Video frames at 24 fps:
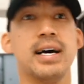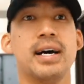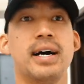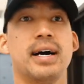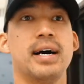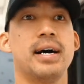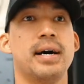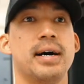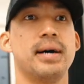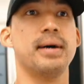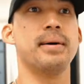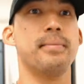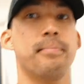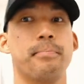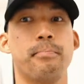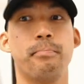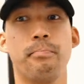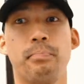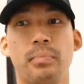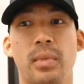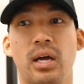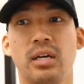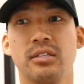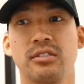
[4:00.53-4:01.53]
Um,
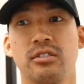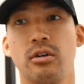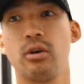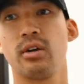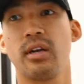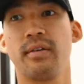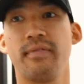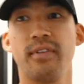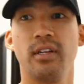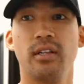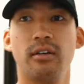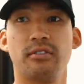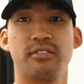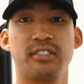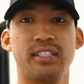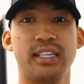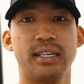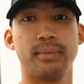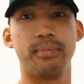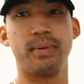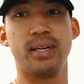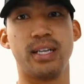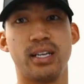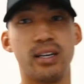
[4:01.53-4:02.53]
so I'll give you a little
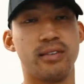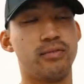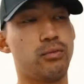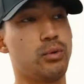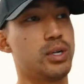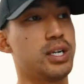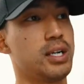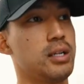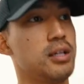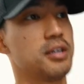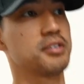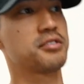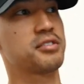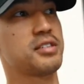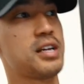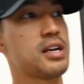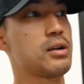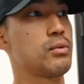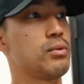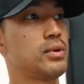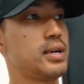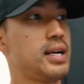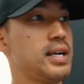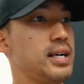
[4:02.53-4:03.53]
sneak peek of what it looks
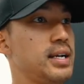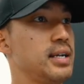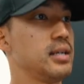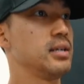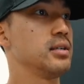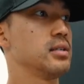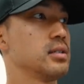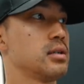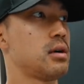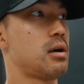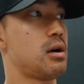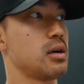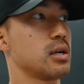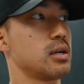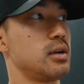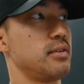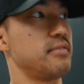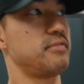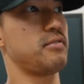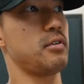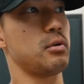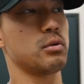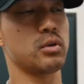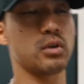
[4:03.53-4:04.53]
like when I talk on
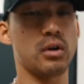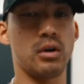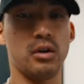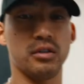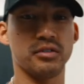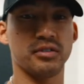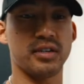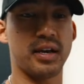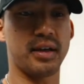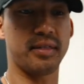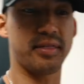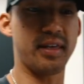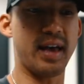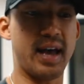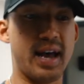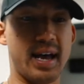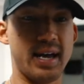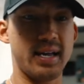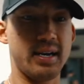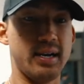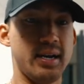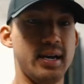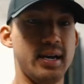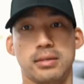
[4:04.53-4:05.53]
phone calls like
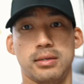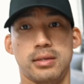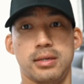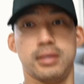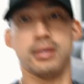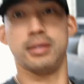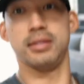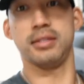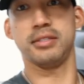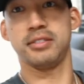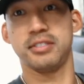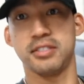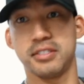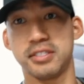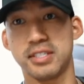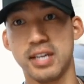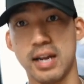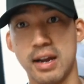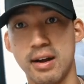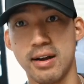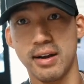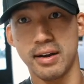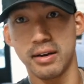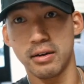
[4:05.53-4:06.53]
that. Oh, this is
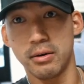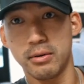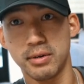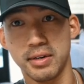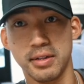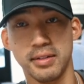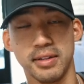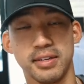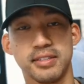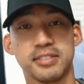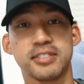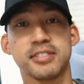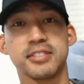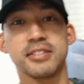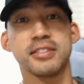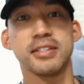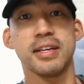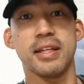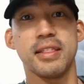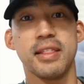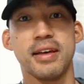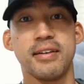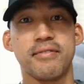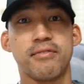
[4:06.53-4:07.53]
tiring holding this.
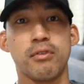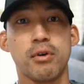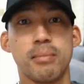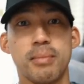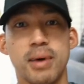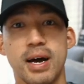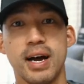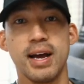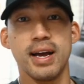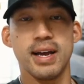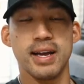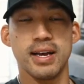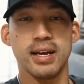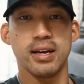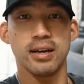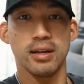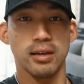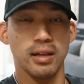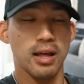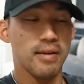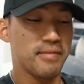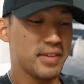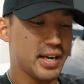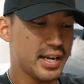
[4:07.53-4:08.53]
And then for my
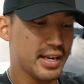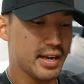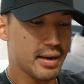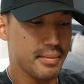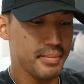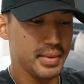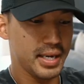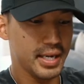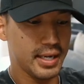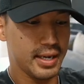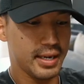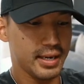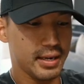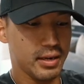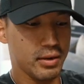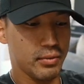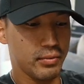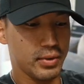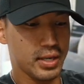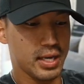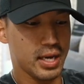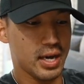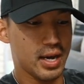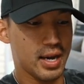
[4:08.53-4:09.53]
11 a.m. meeting,
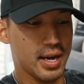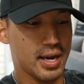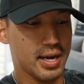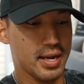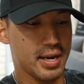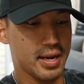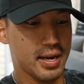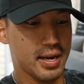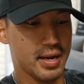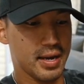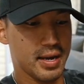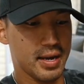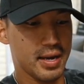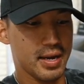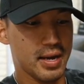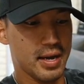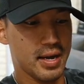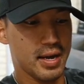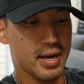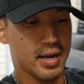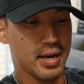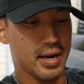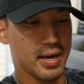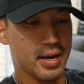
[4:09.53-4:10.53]
we got,
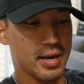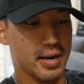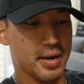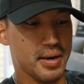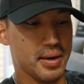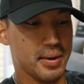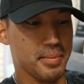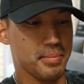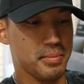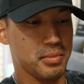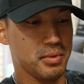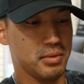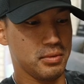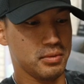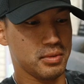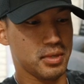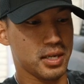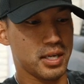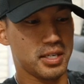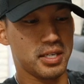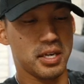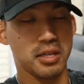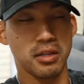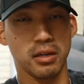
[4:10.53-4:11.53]
um,
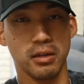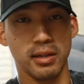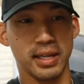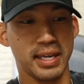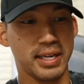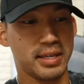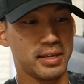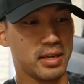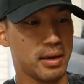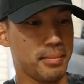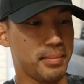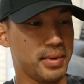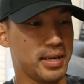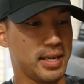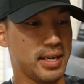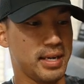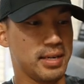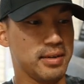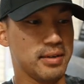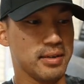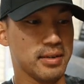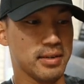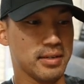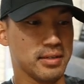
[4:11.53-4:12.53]
got another lead coming
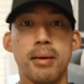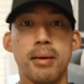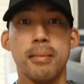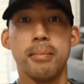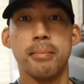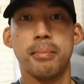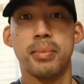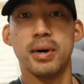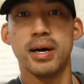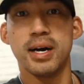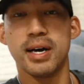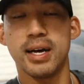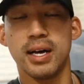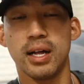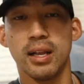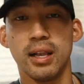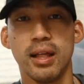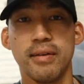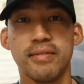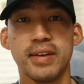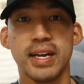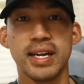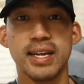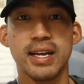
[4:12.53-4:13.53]
in. But
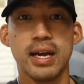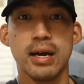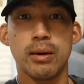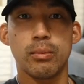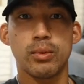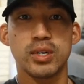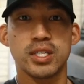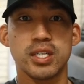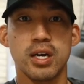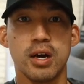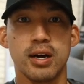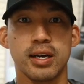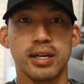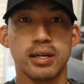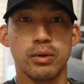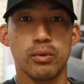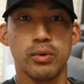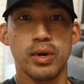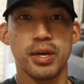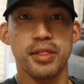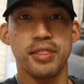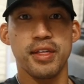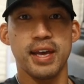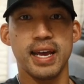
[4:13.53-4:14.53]
11 a.m., we're talking
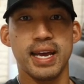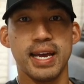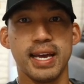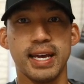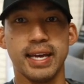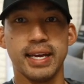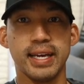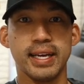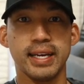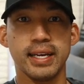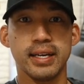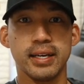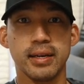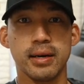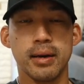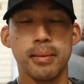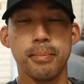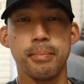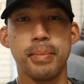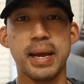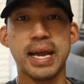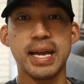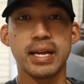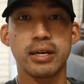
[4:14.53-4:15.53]
with a
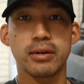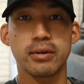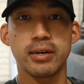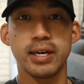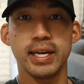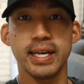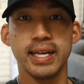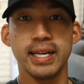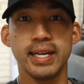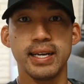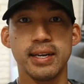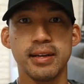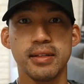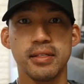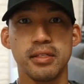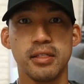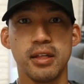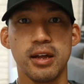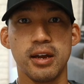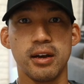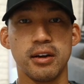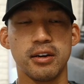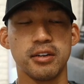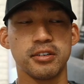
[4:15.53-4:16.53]
bakery.
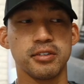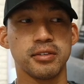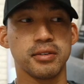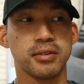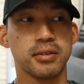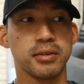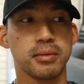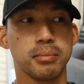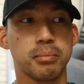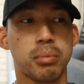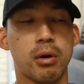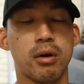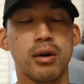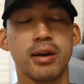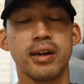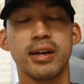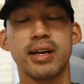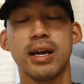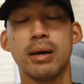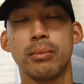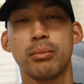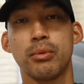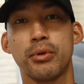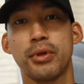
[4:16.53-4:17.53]
They're partnering
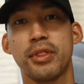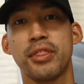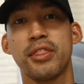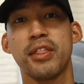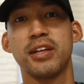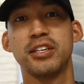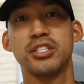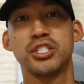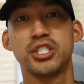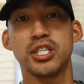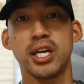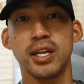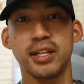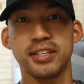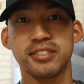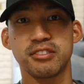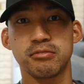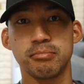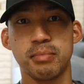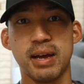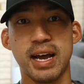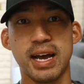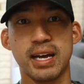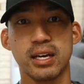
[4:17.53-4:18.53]
up with
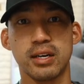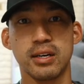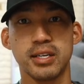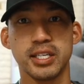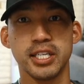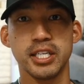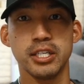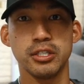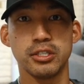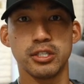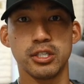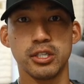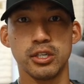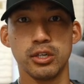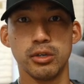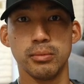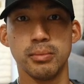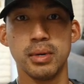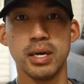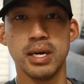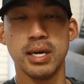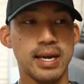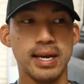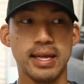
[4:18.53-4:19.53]
Jellysmack on YouTube,
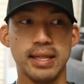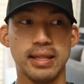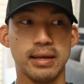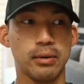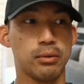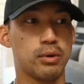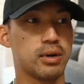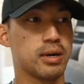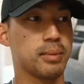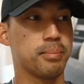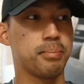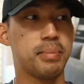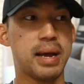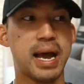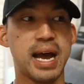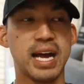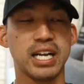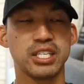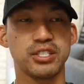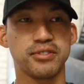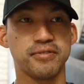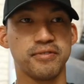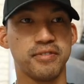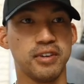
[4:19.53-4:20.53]
and they want to
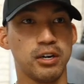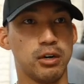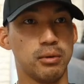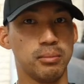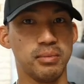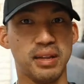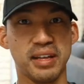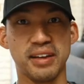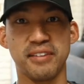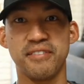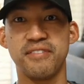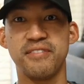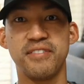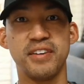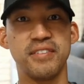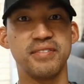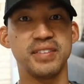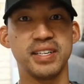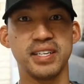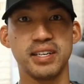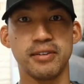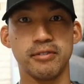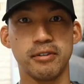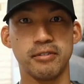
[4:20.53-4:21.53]
batch film like
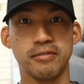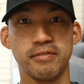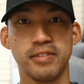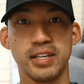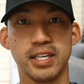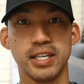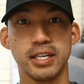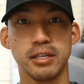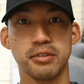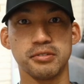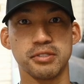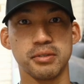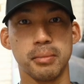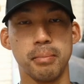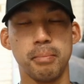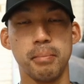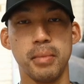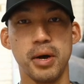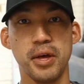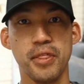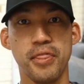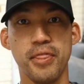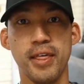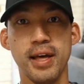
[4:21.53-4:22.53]
15 different videos a
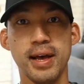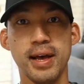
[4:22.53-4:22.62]
month.